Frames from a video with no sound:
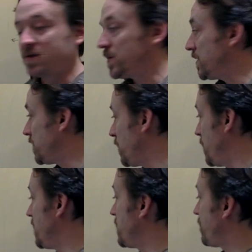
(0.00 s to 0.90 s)
what they'll do
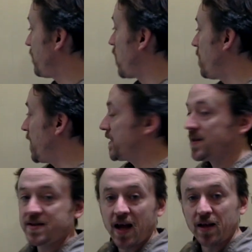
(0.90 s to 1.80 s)
is from like
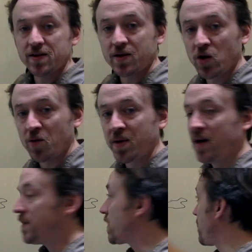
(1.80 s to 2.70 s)
this telescope, they'll